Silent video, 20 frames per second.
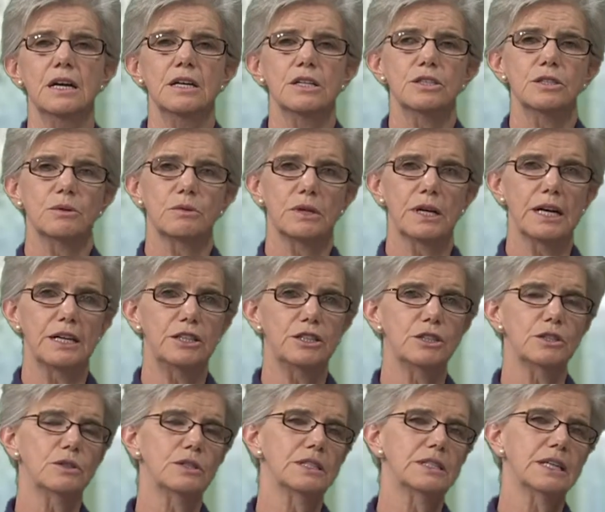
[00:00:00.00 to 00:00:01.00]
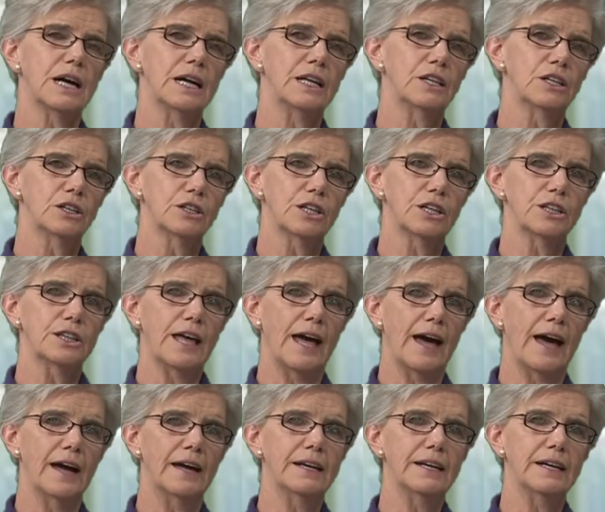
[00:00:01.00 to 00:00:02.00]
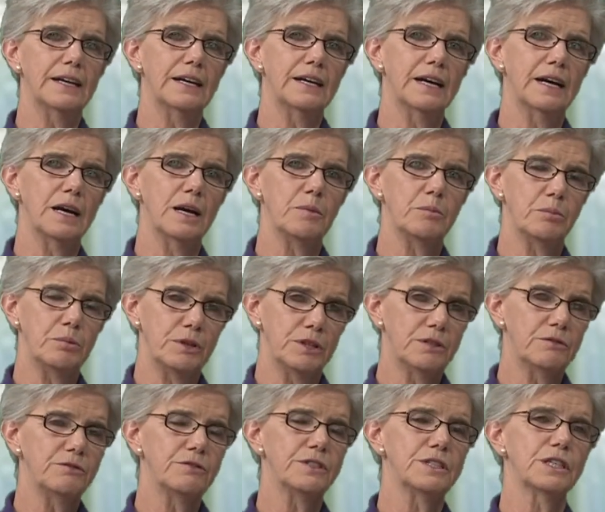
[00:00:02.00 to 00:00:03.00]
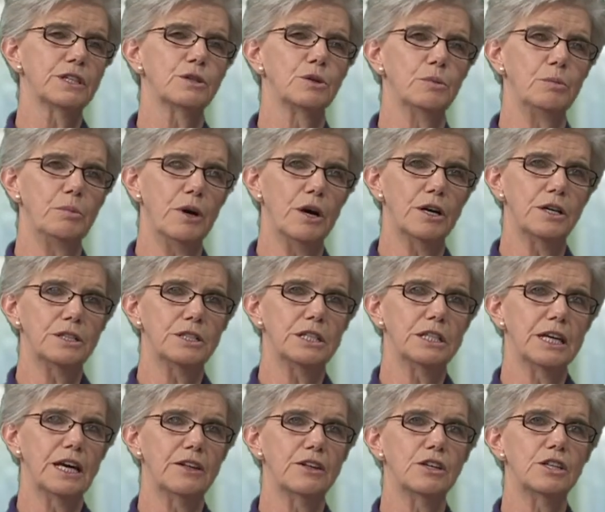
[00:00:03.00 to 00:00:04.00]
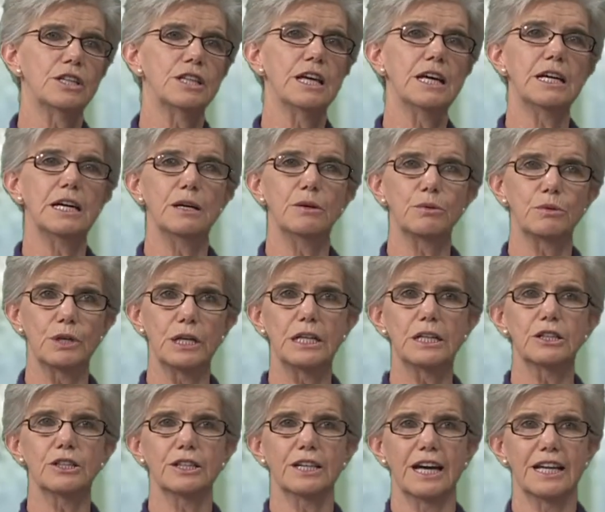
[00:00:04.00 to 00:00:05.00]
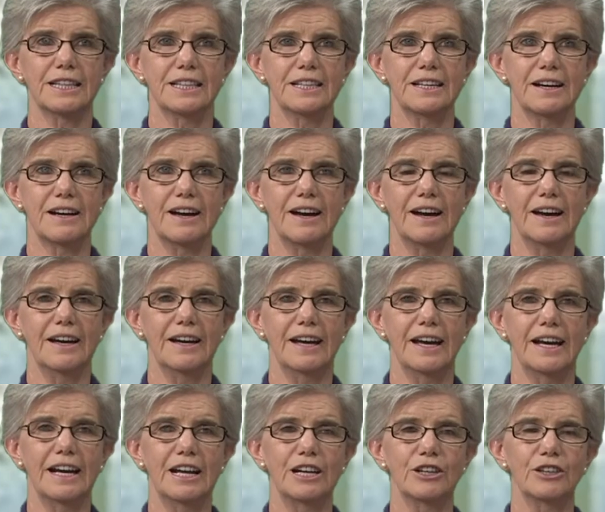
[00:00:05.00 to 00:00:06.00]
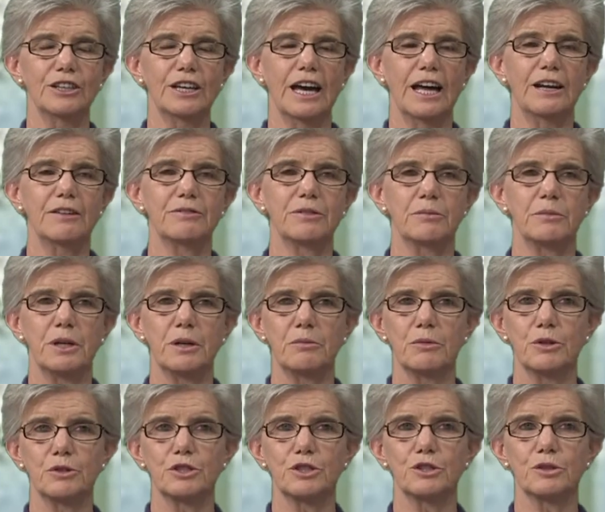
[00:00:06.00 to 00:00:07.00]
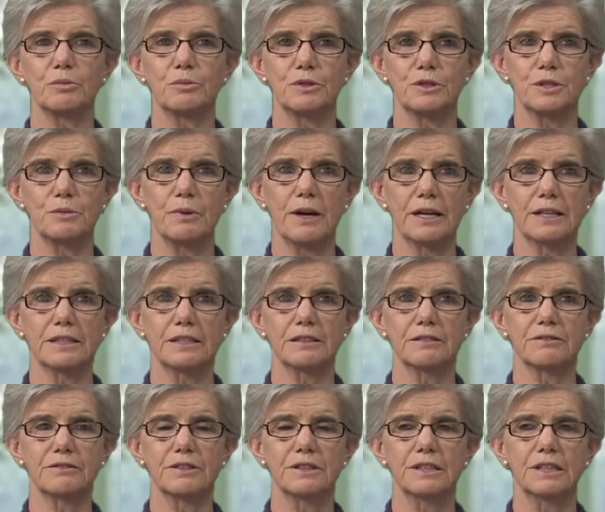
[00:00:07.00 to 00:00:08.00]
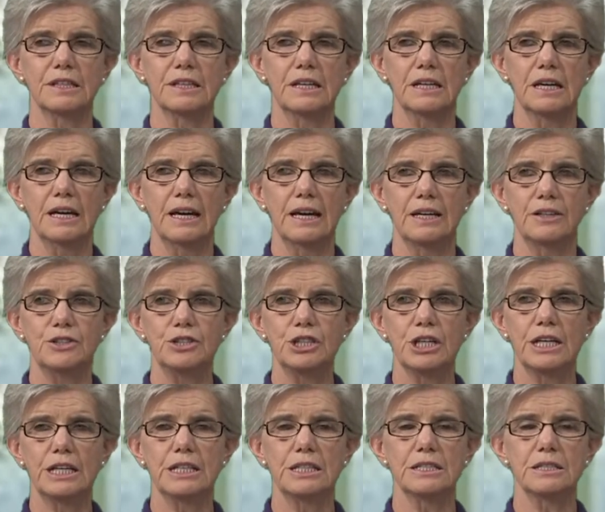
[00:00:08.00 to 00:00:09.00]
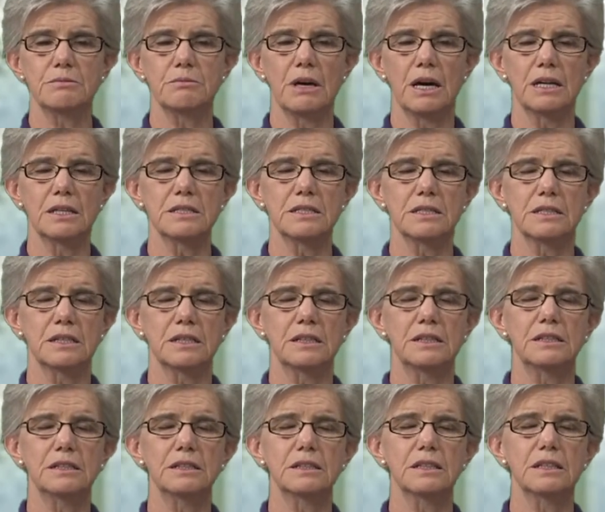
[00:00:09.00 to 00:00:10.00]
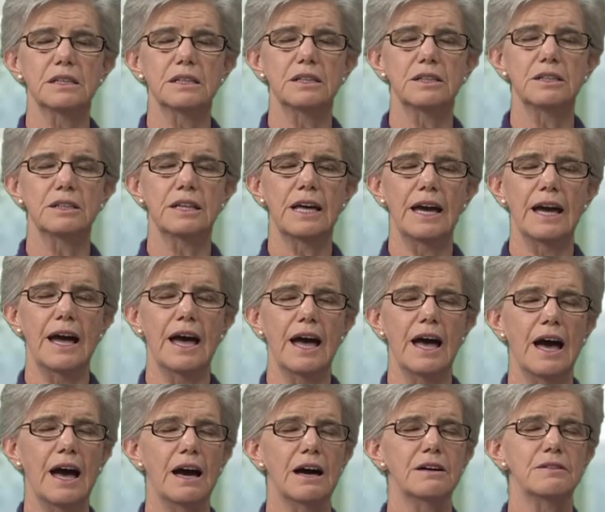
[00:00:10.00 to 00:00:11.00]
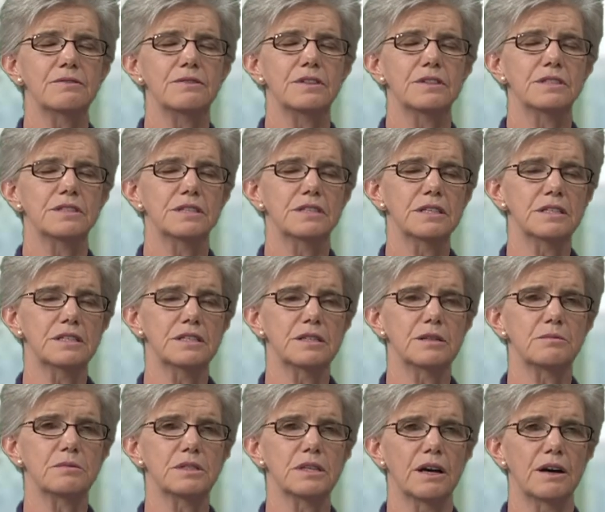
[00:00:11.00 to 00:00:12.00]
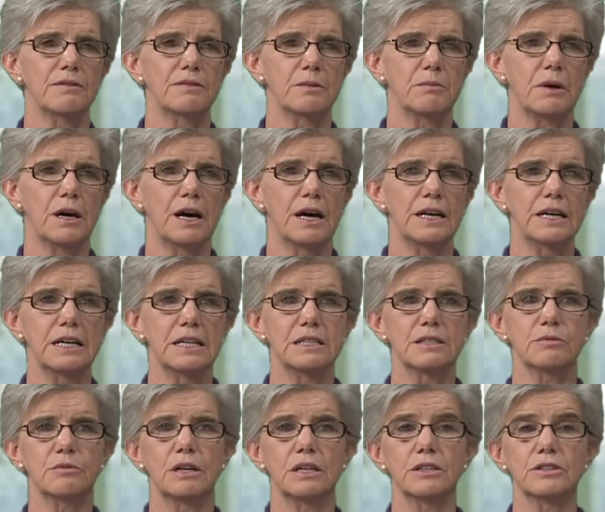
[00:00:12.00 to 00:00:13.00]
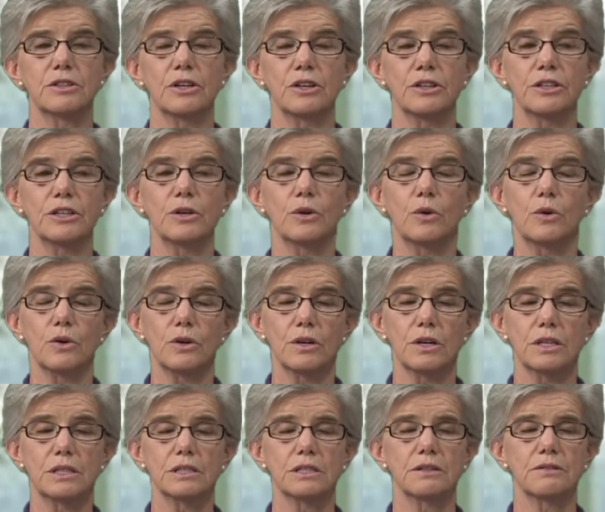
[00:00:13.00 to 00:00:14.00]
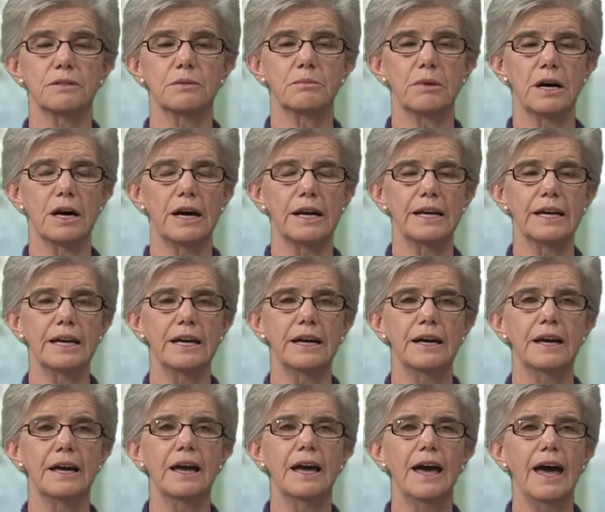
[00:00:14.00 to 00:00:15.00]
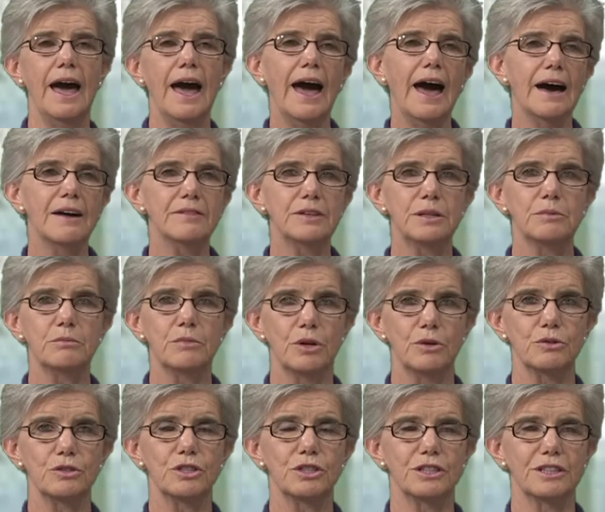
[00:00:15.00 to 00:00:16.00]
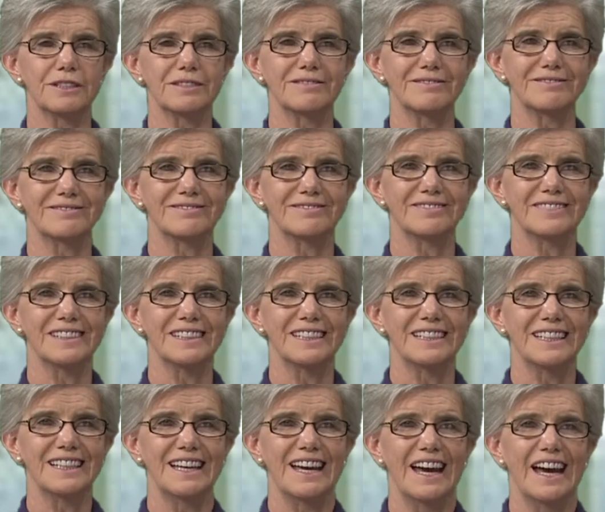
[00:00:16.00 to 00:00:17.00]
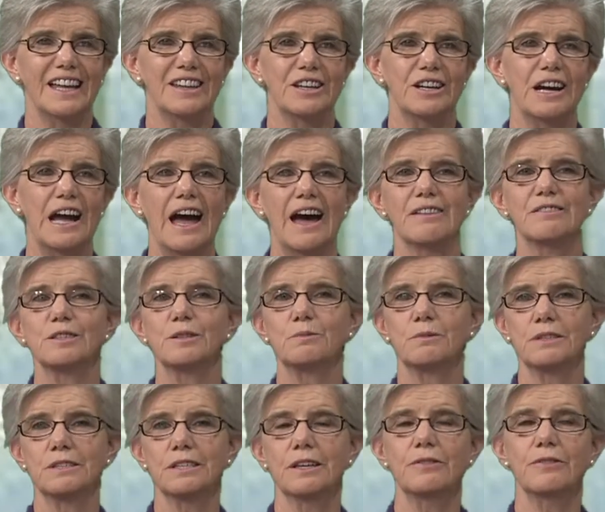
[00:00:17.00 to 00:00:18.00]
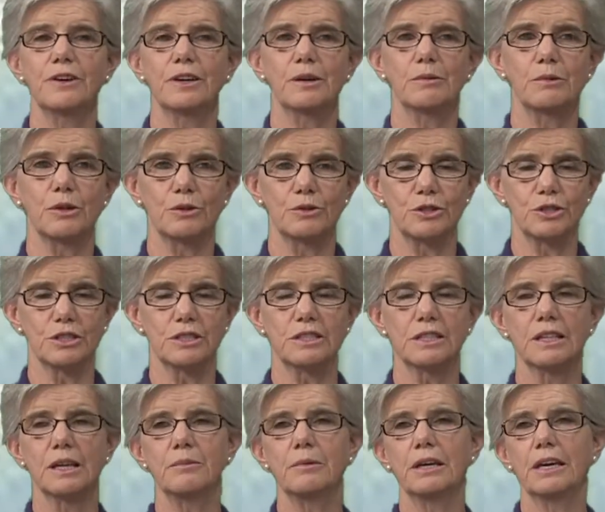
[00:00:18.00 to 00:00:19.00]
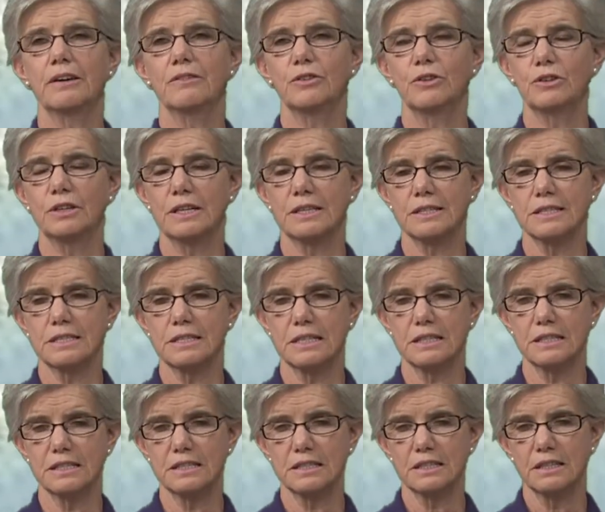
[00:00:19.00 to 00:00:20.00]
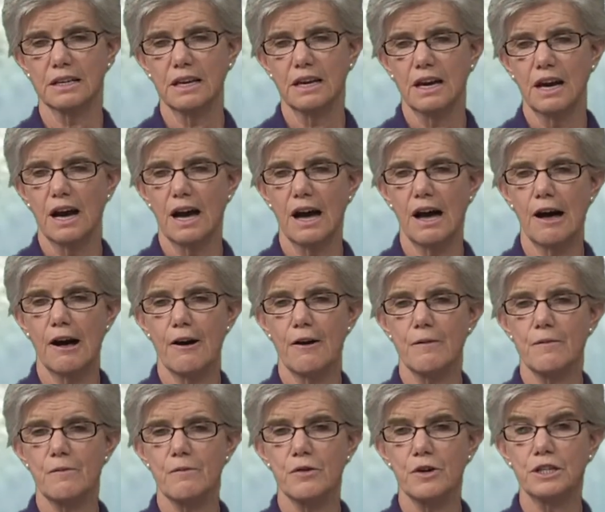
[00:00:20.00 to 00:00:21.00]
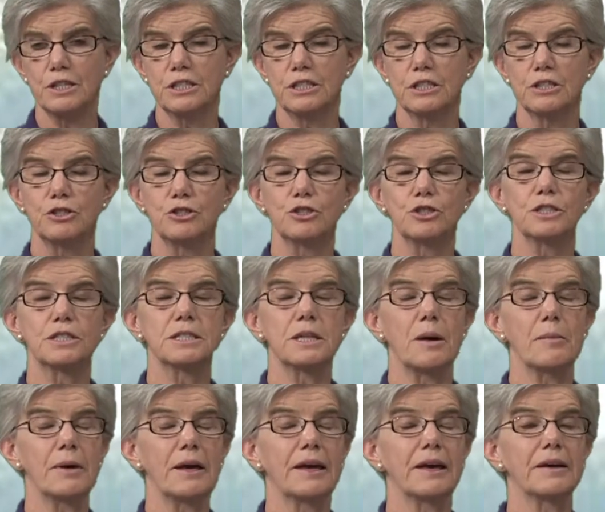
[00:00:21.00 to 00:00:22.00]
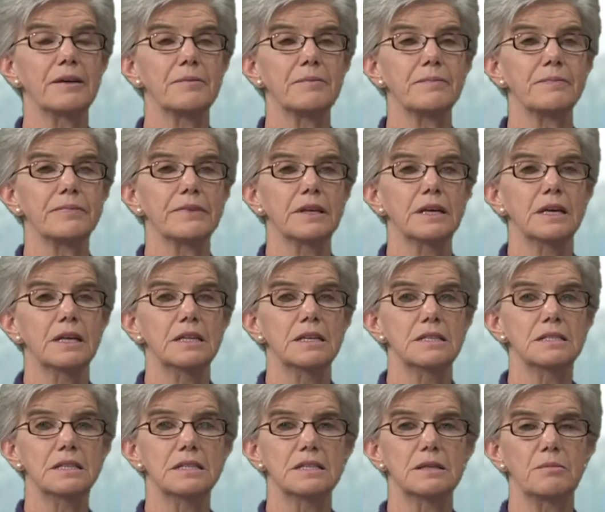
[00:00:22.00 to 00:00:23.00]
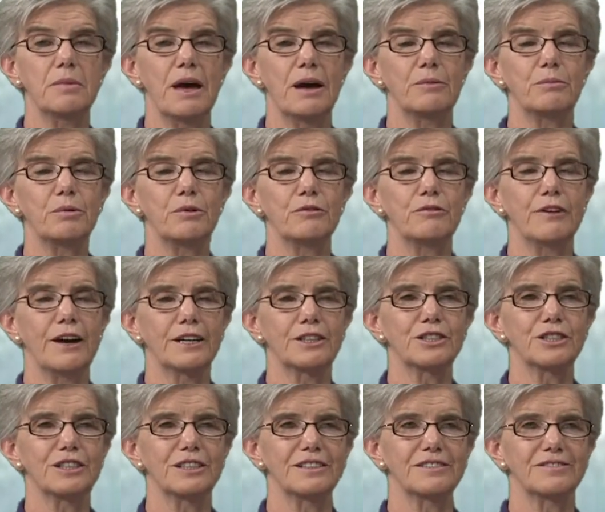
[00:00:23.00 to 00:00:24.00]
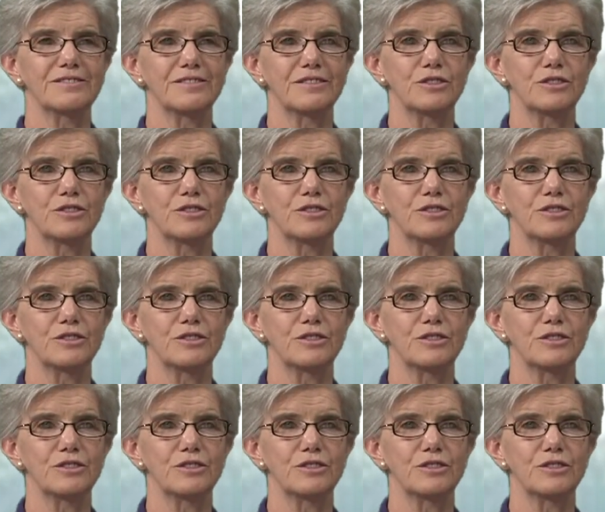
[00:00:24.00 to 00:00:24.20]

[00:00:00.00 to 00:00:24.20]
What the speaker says: So what I do is I look at that and I put the physical part together. Then I re-look at the eye and I look at it from an emotional perspective. In Chinese medicine, they have the systems of the body as well as all the organs of the body have an emotion. And they have specific emotions. And let me give you an instance. For instance, your stomach. This is about perfection.